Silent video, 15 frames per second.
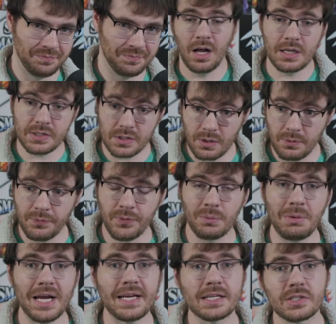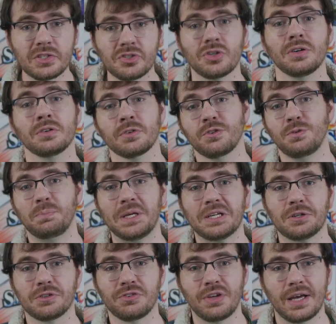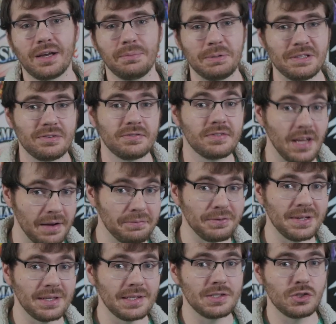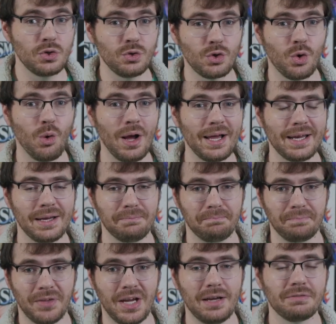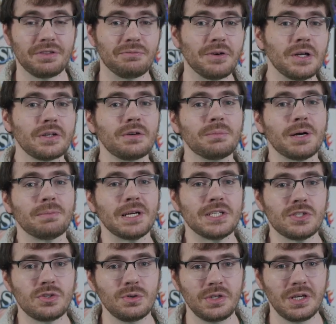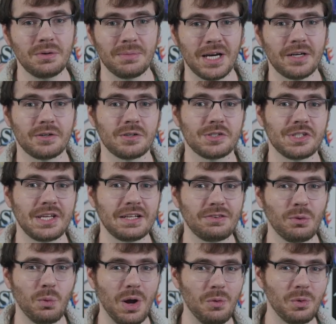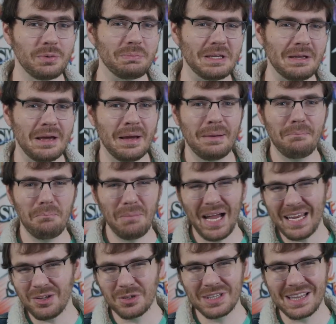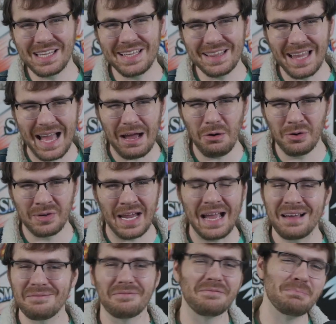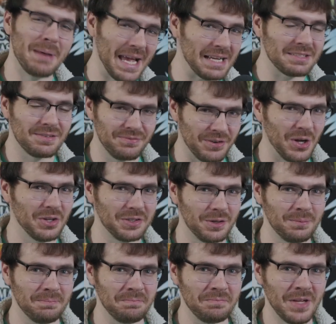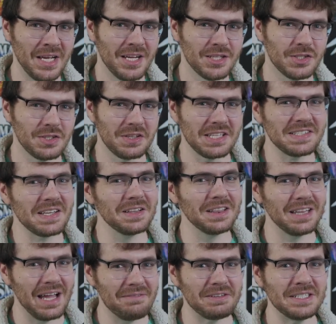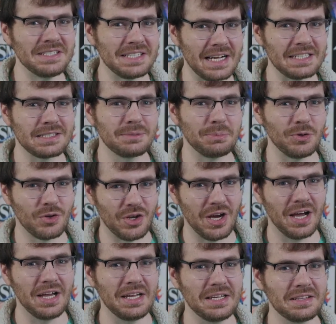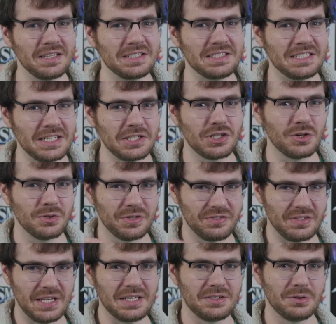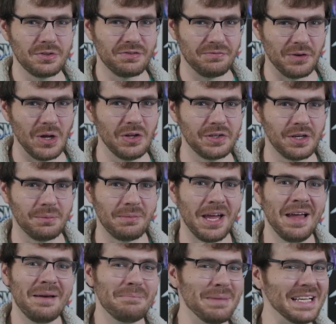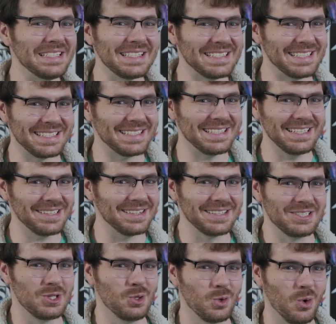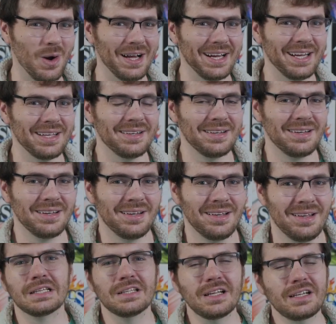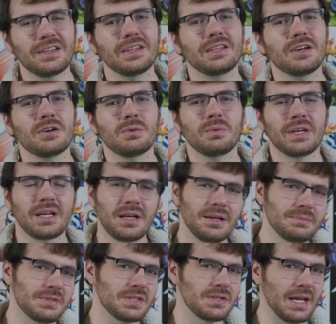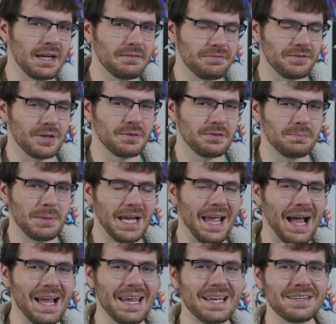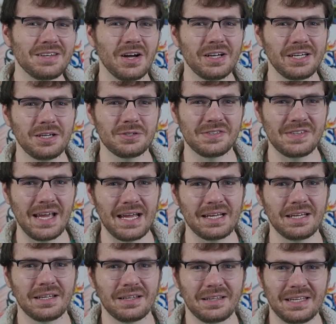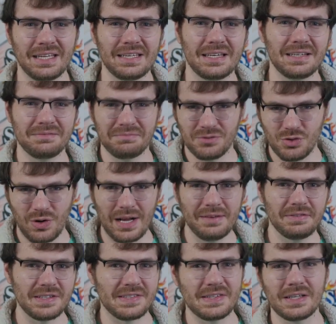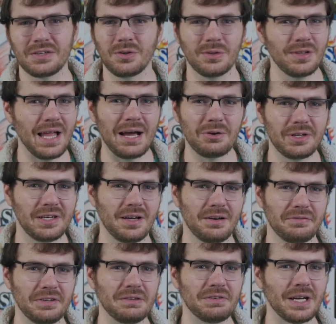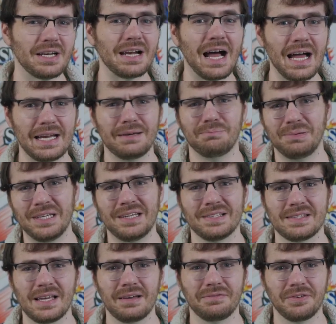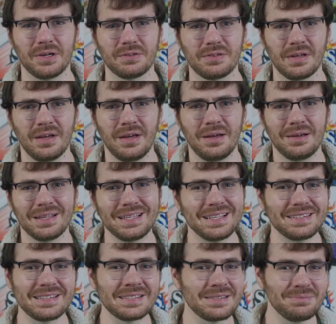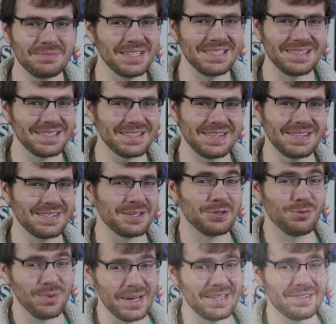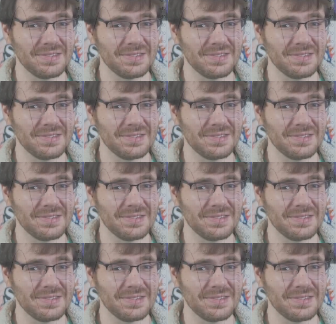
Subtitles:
Also, for my external speaker setup, it's definitely too quiet. I have the volume on my studio monitor set to what would be mildly loud at max volume, so this 11 decibel cut in the digital signal's volume makes it distinctly too quiet. Luckily though, when it comes to headphones, my high-end audio stack can drive the signal loud enough, even on high impedance headphones. But that doesn't mean this is a great